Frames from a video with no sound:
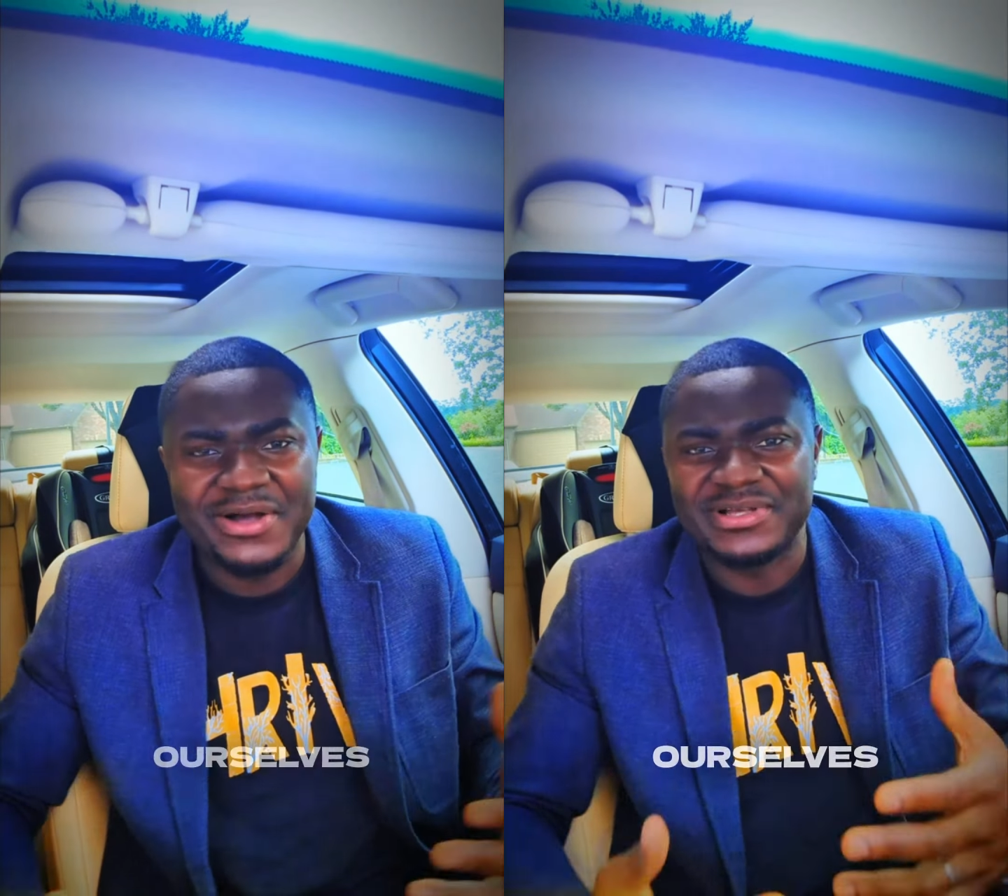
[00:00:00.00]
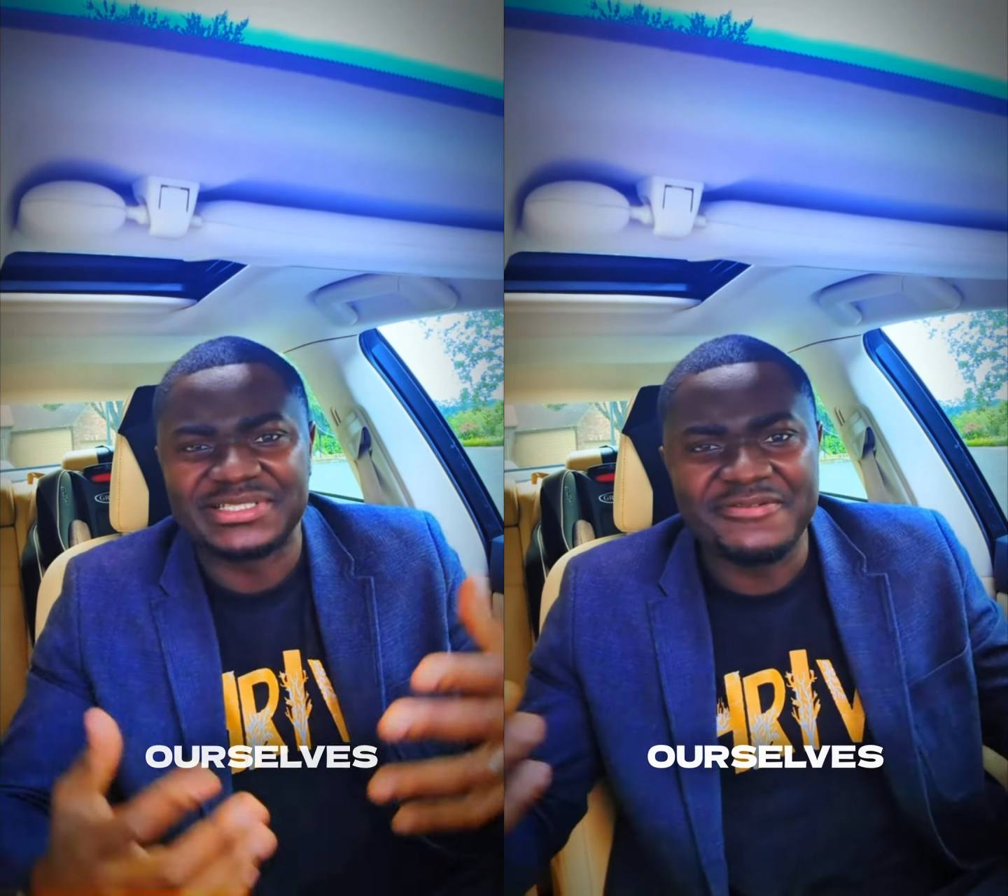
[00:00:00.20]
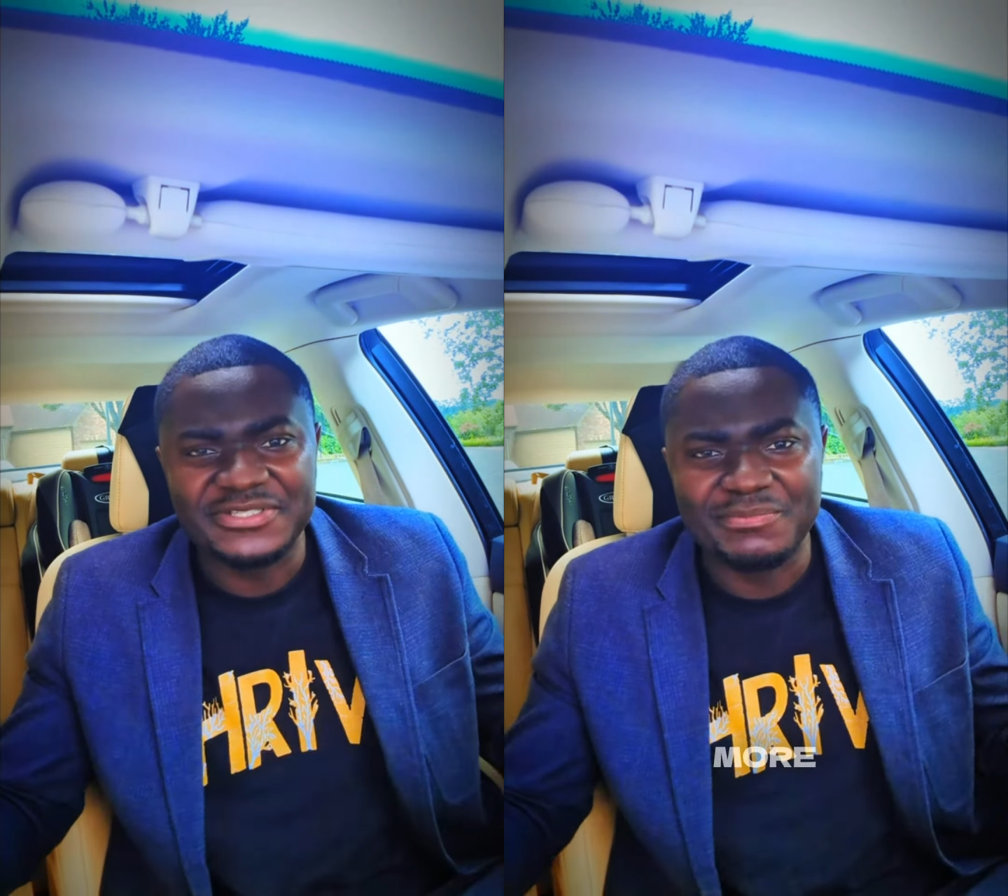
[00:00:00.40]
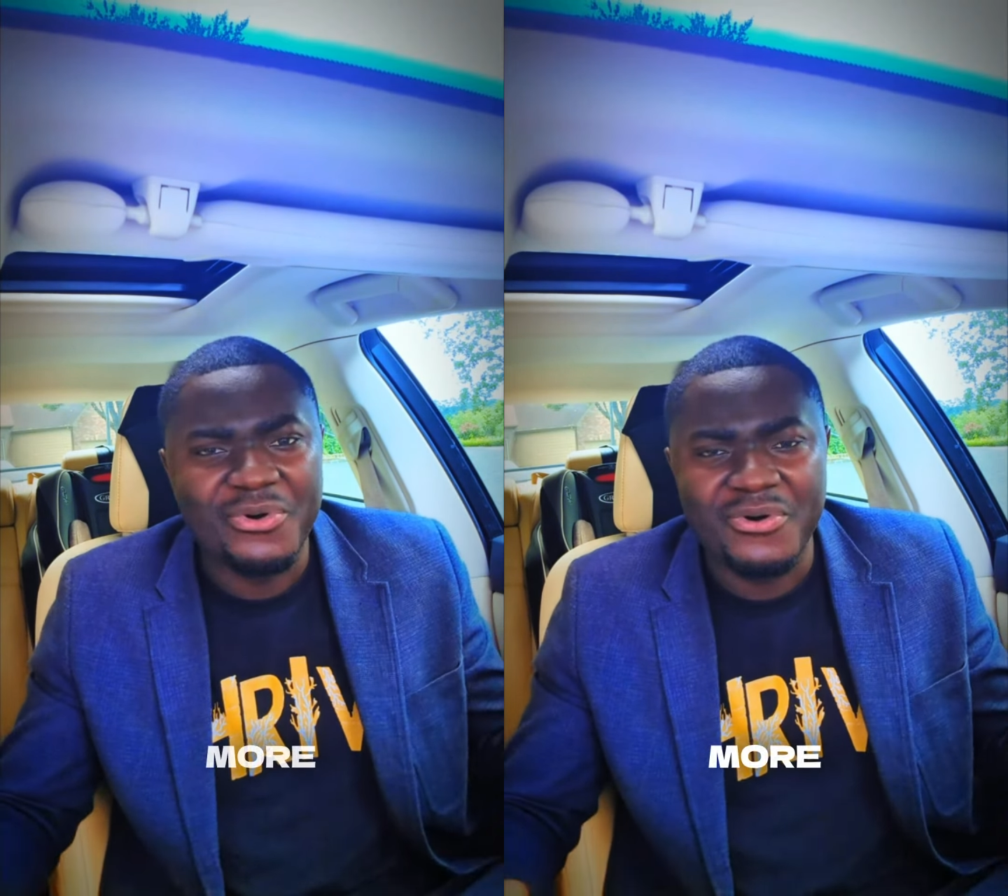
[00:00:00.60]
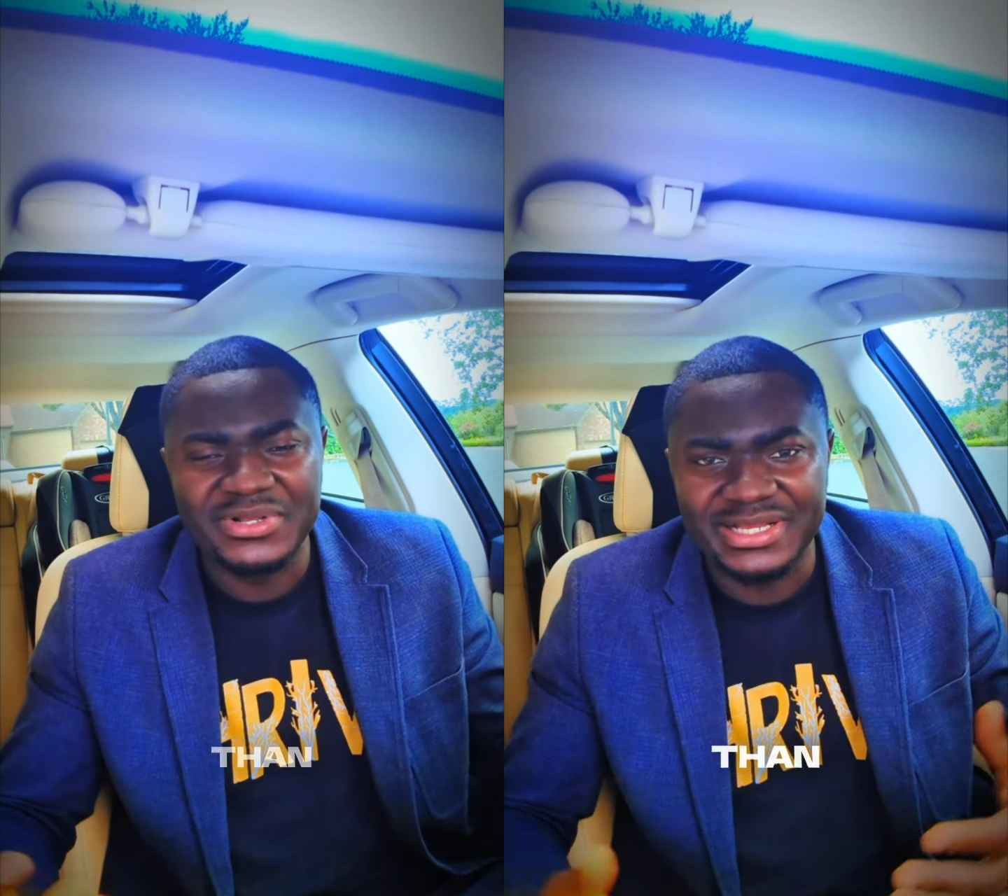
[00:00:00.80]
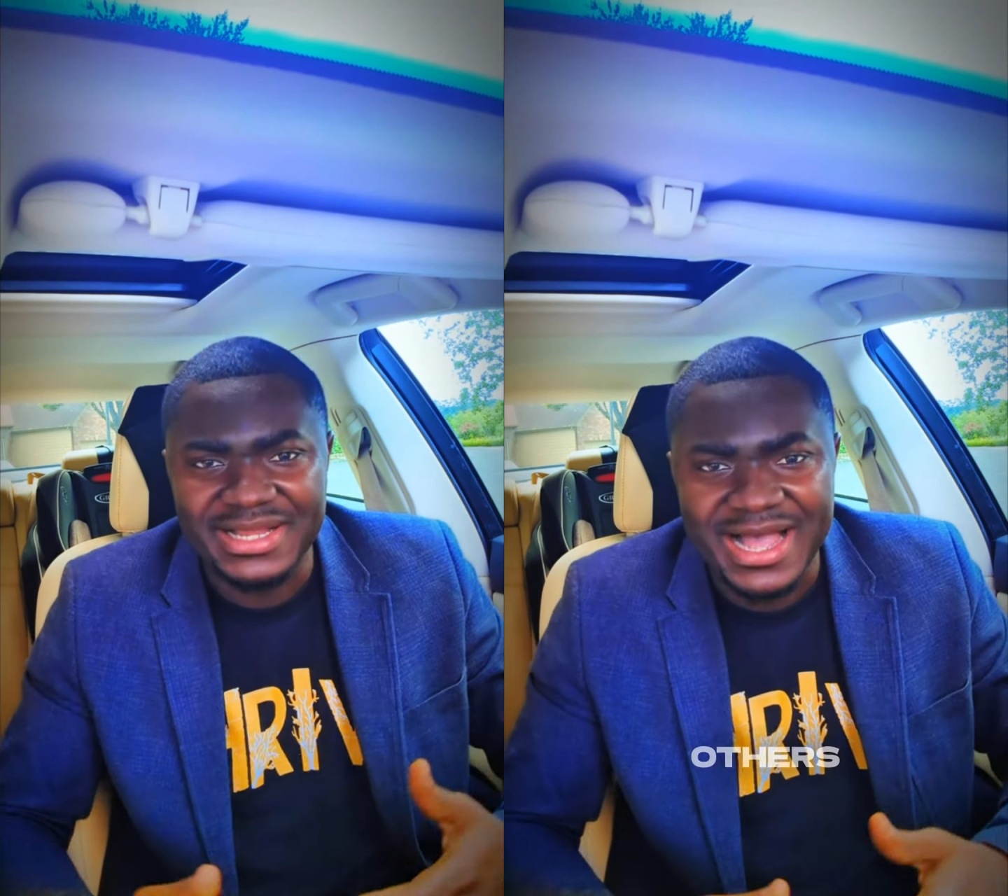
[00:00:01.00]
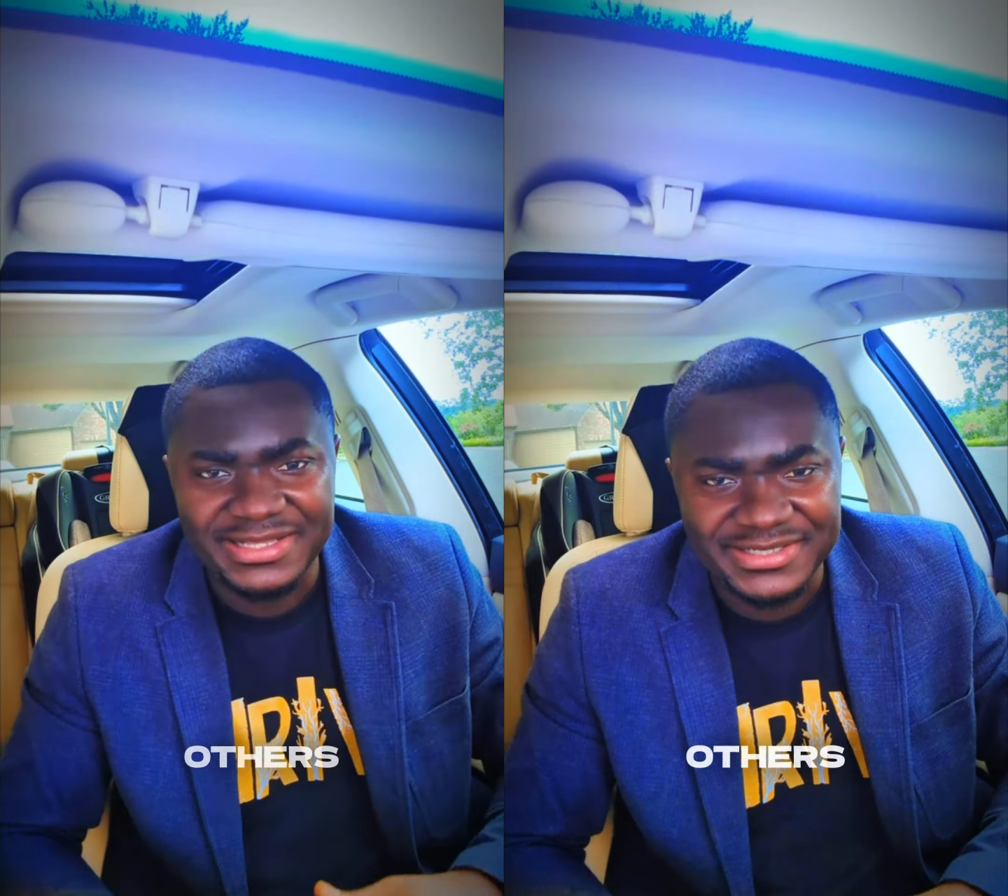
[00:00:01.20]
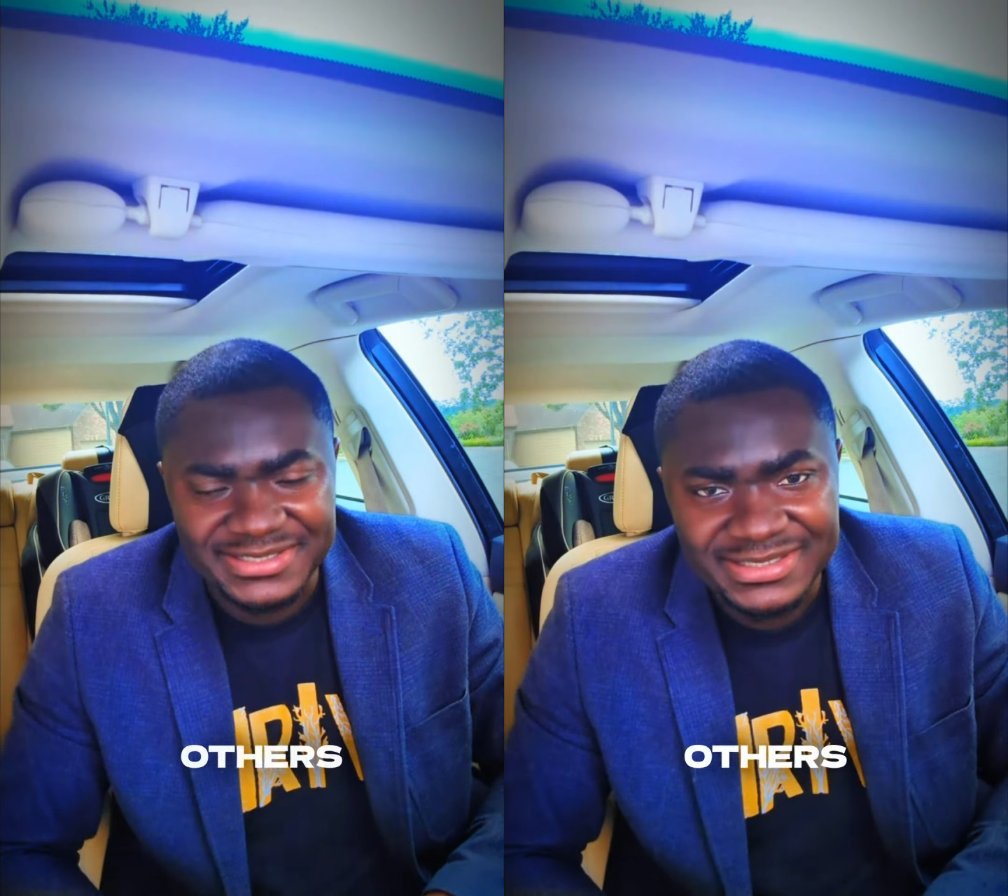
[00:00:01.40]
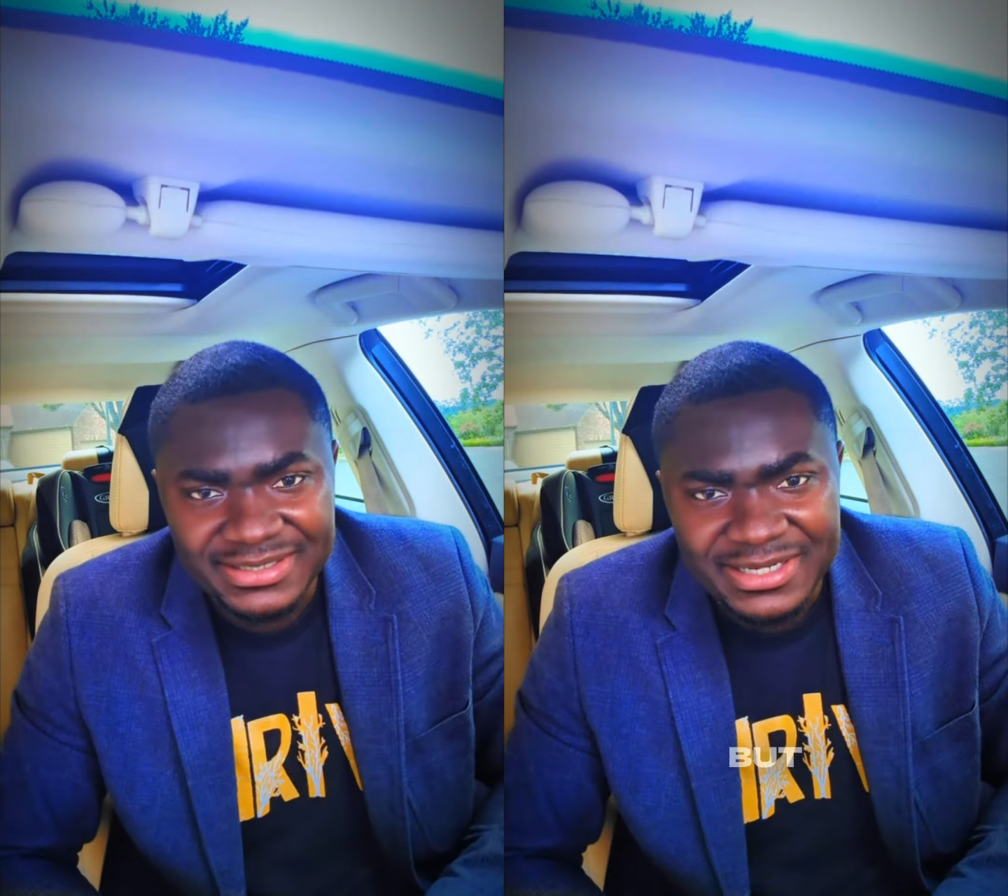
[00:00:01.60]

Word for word: ourselves more than others,